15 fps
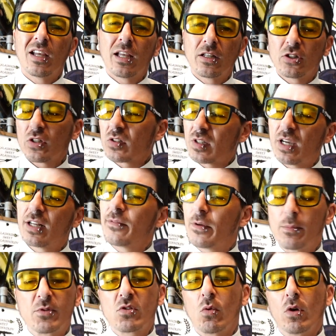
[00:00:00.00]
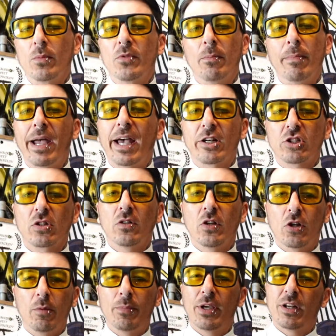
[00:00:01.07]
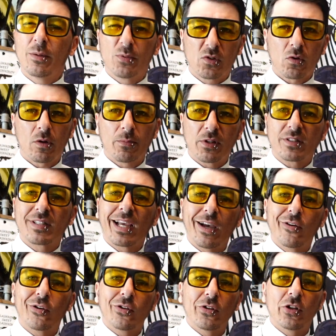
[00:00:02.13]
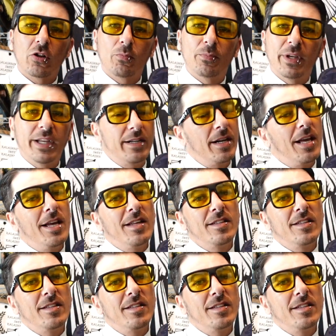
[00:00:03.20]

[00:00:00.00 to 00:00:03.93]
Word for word: and just kind of absorb the match a little bit, absorb the town a little bit,